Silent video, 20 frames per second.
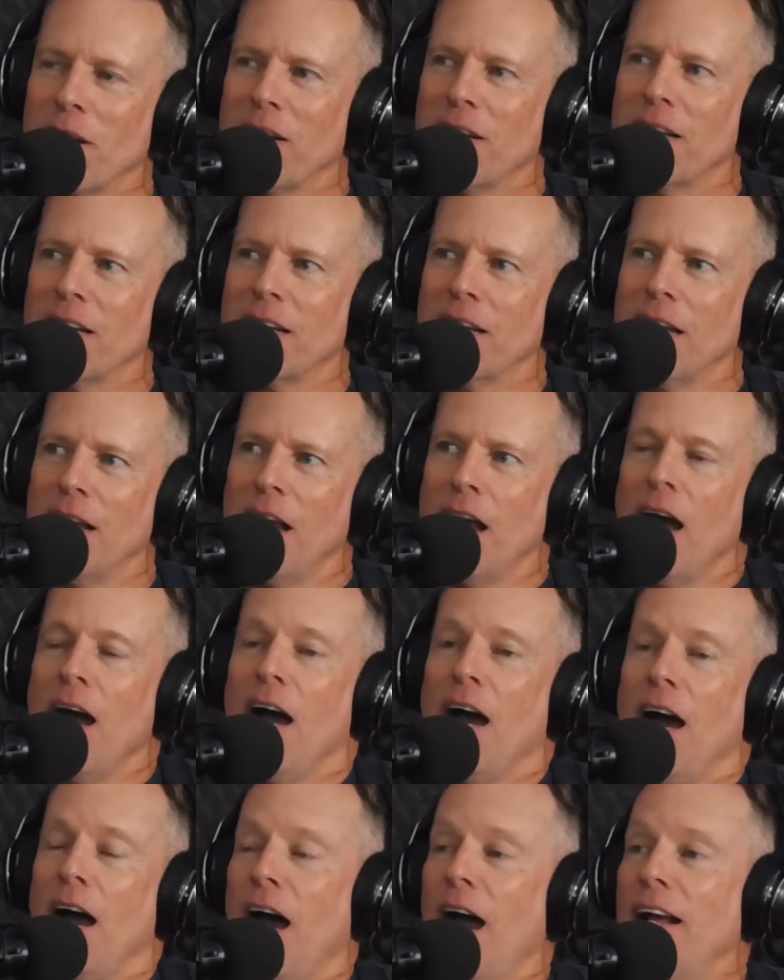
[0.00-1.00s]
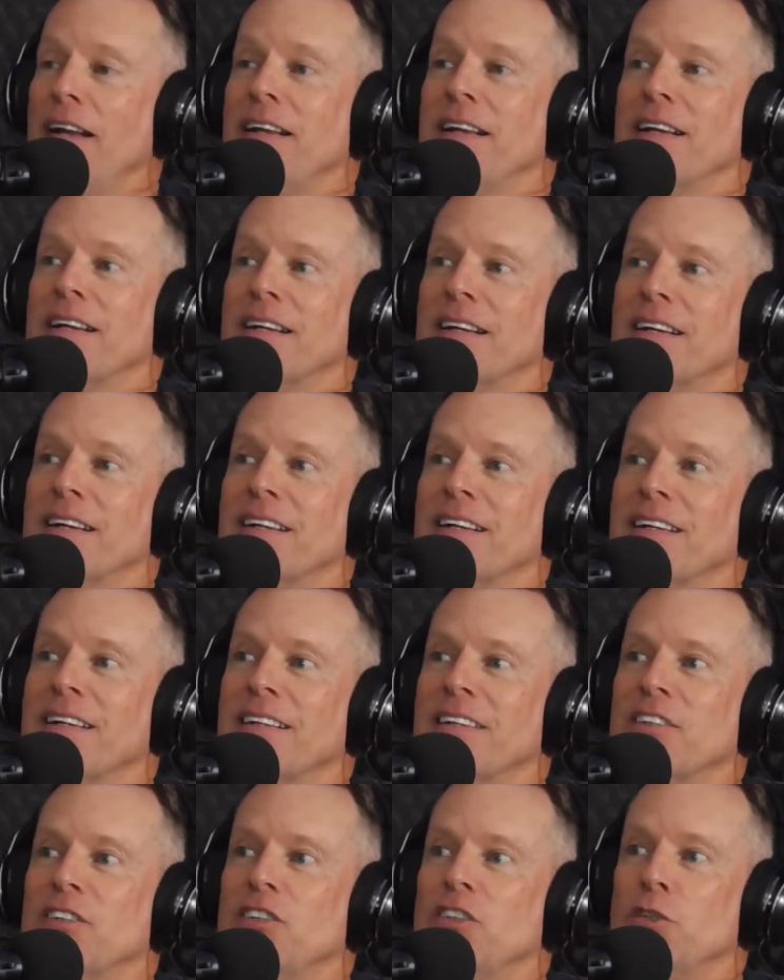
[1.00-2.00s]
What? You know I, he yelled up to
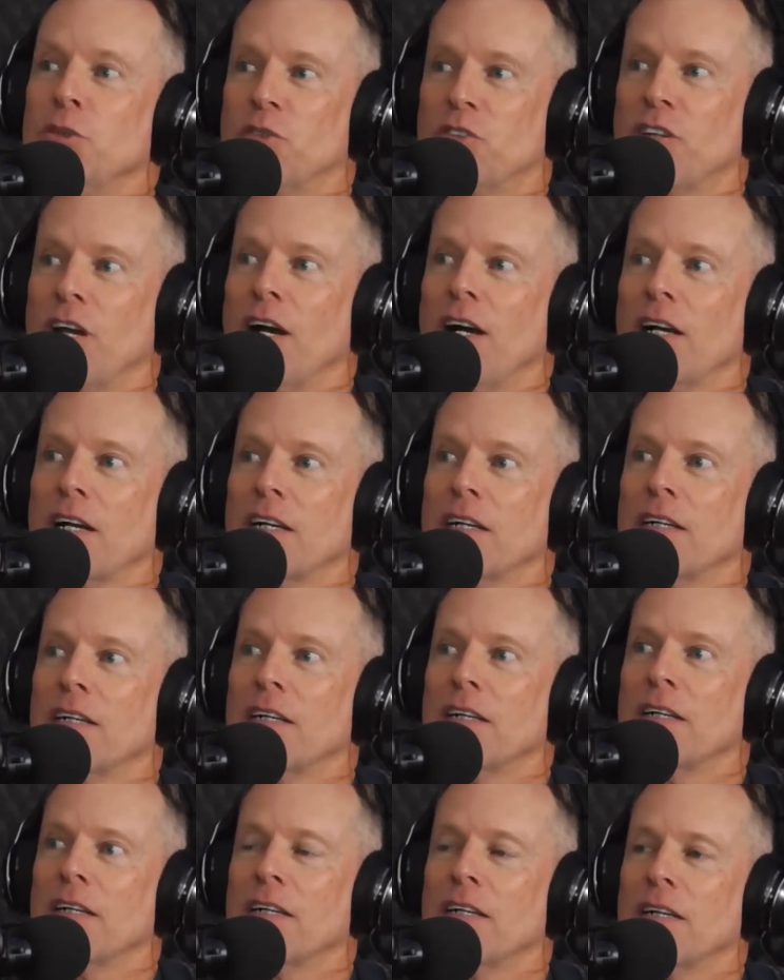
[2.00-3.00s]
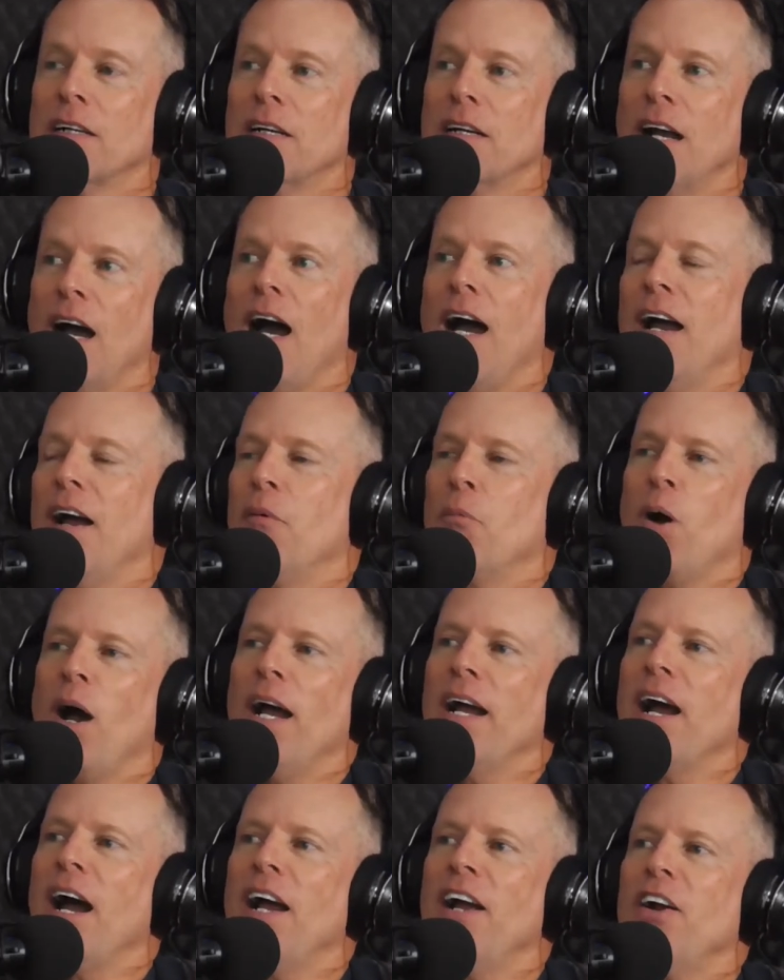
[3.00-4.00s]
me? You Chicago? I, no,
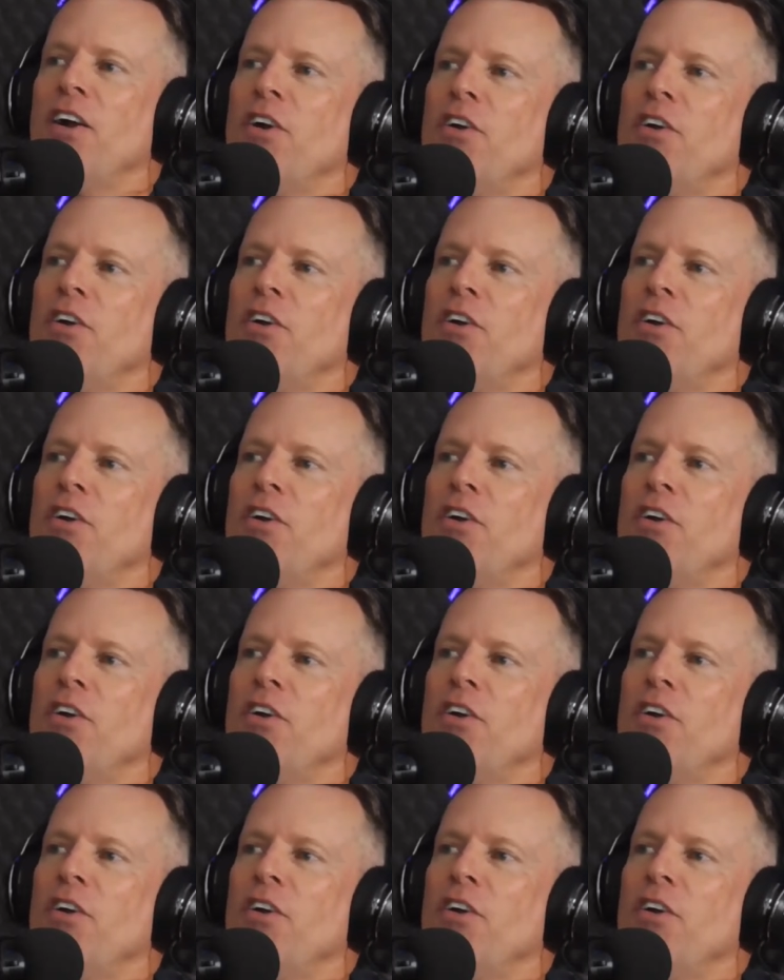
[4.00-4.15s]
well, no, I